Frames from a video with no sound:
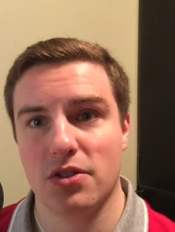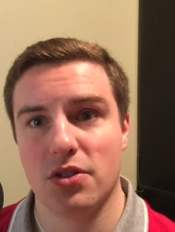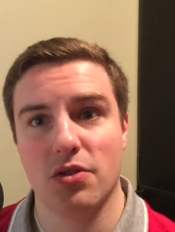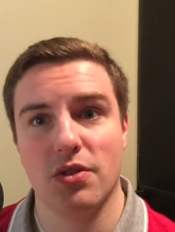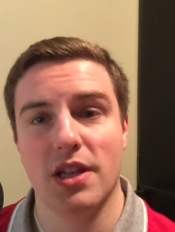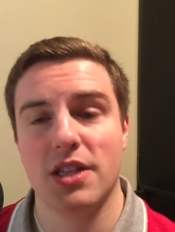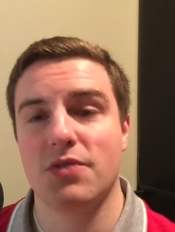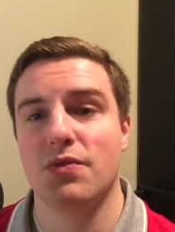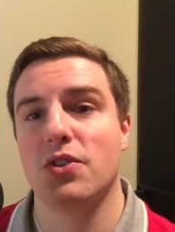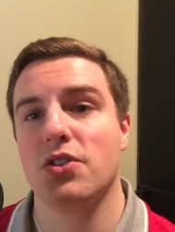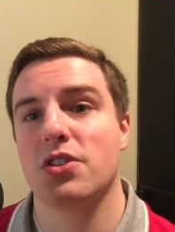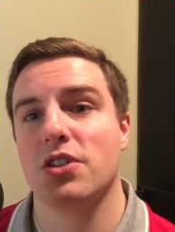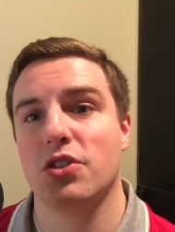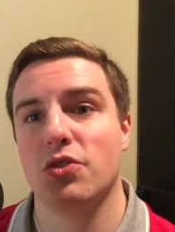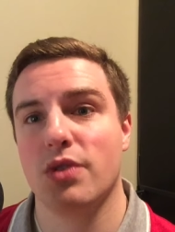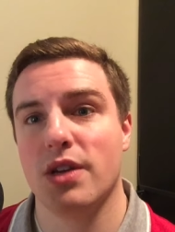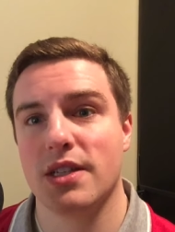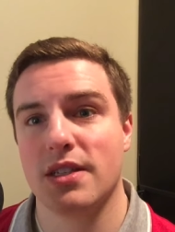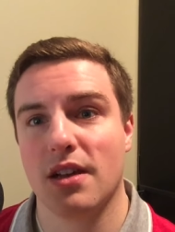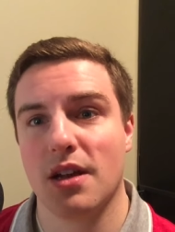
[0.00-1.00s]
So let's first
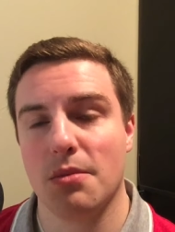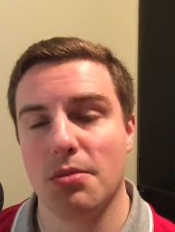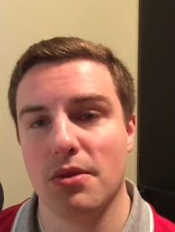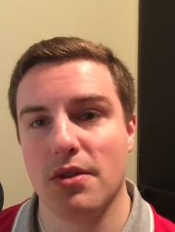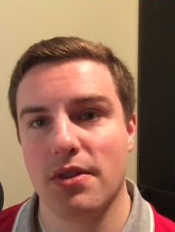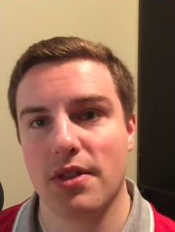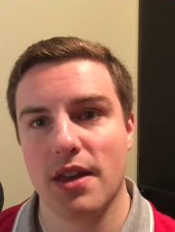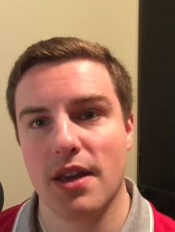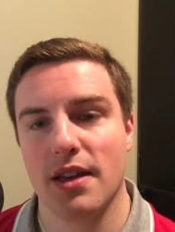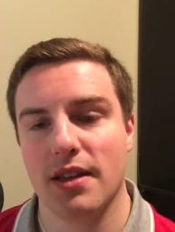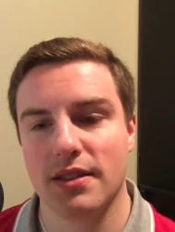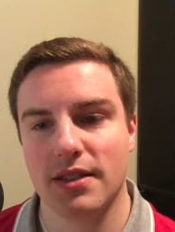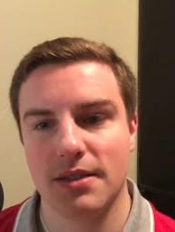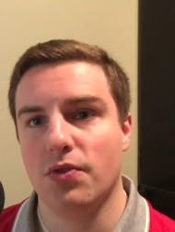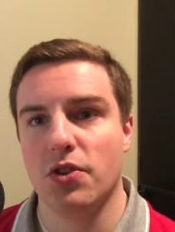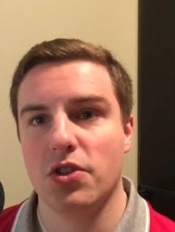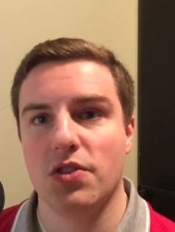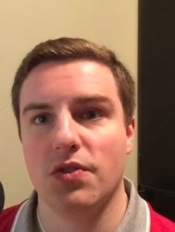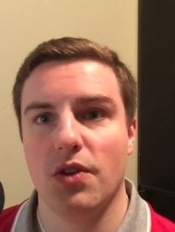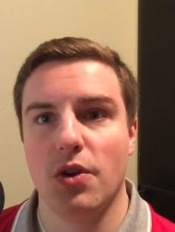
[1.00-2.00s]
address a couple of things.
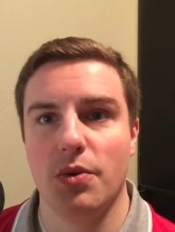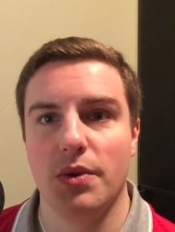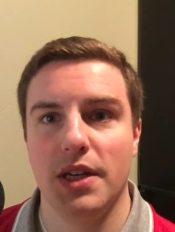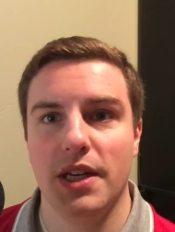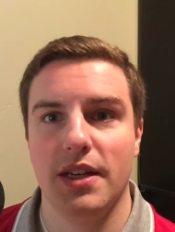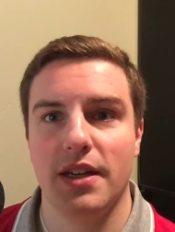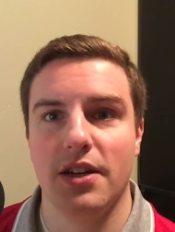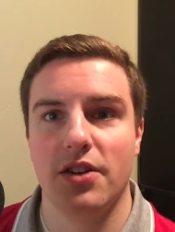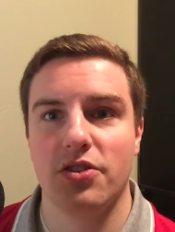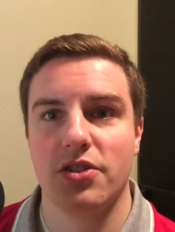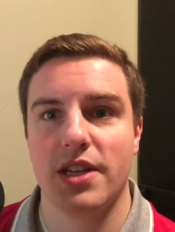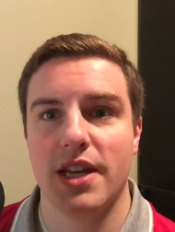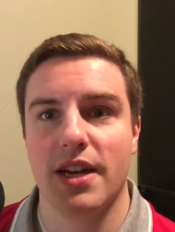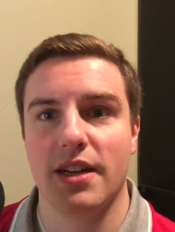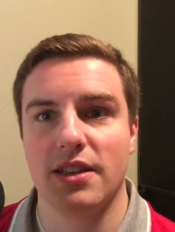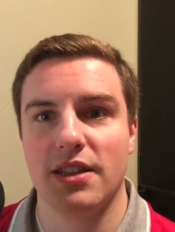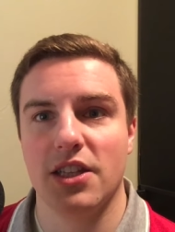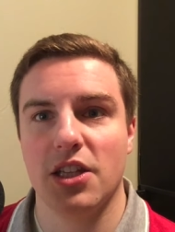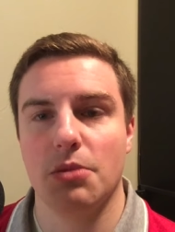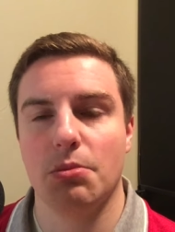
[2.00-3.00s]
First of all, we need to understand
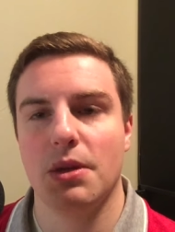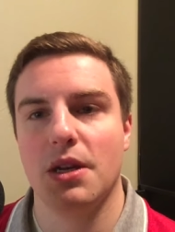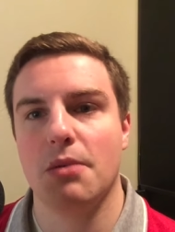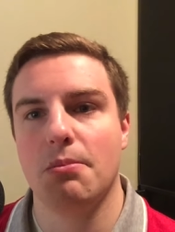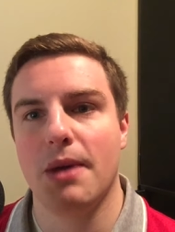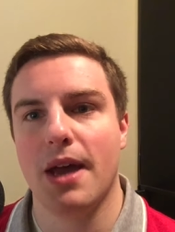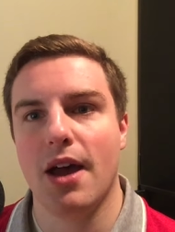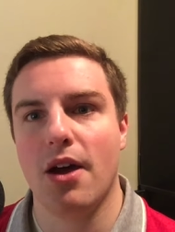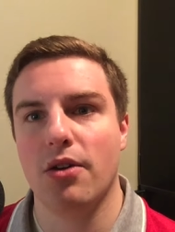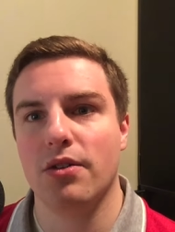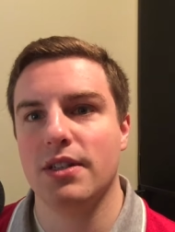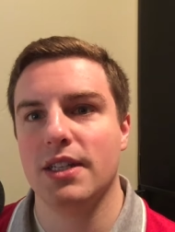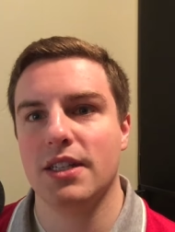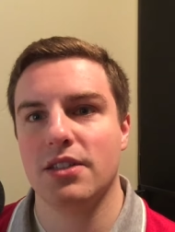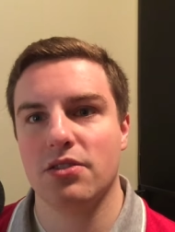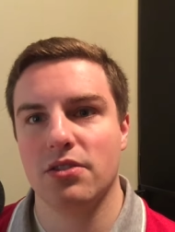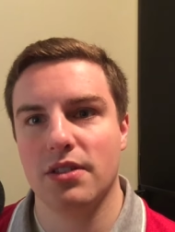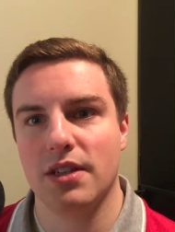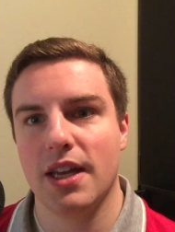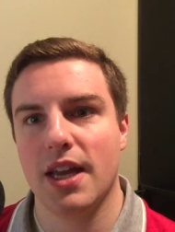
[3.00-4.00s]
a little bit about
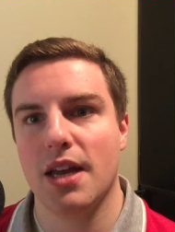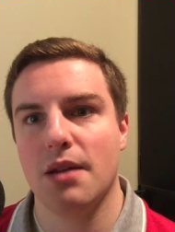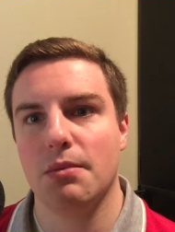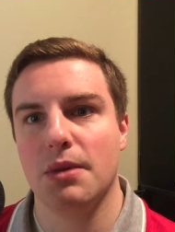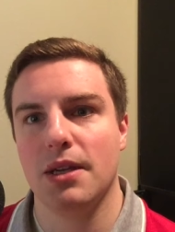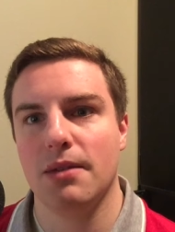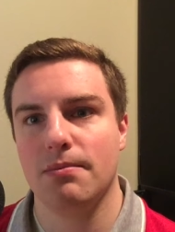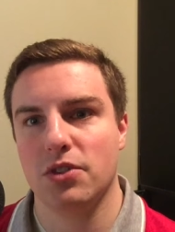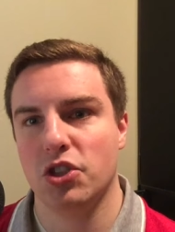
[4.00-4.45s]
dental anatomy.